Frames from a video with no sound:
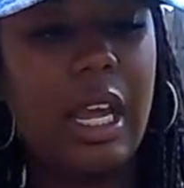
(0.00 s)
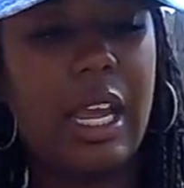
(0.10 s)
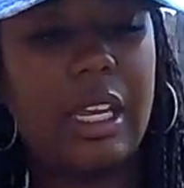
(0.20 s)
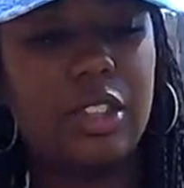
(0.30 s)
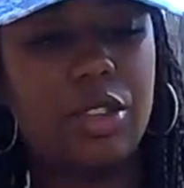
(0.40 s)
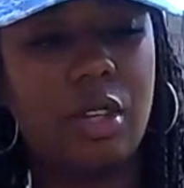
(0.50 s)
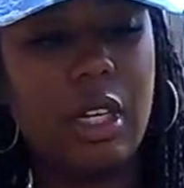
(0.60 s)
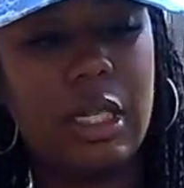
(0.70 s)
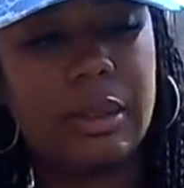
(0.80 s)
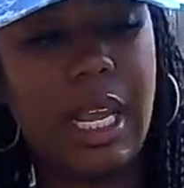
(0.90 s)
and
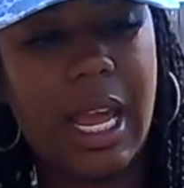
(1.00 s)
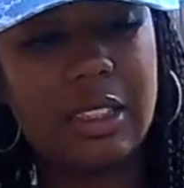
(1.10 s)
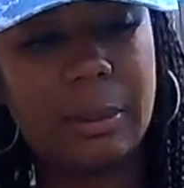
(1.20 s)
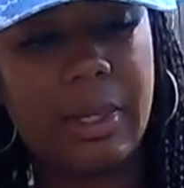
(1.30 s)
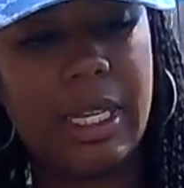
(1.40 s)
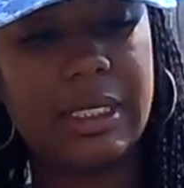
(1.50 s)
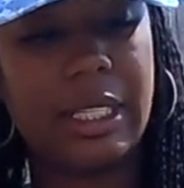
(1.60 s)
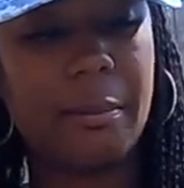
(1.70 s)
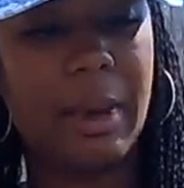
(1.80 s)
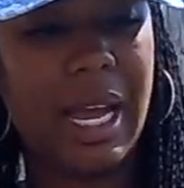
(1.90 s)
shrubs, house plants,
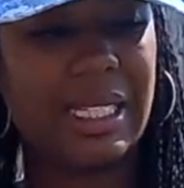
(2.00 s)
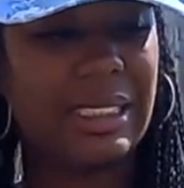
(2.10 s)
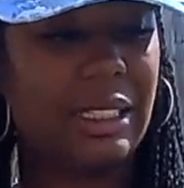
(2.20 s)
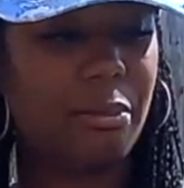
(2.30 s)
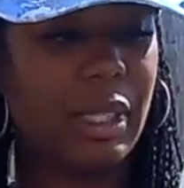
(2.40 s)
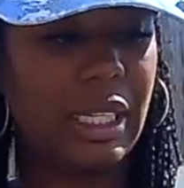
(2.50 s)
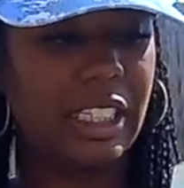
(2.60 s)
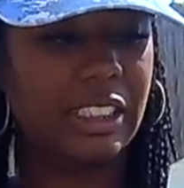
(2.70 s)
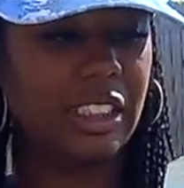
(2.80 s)
and potted plants.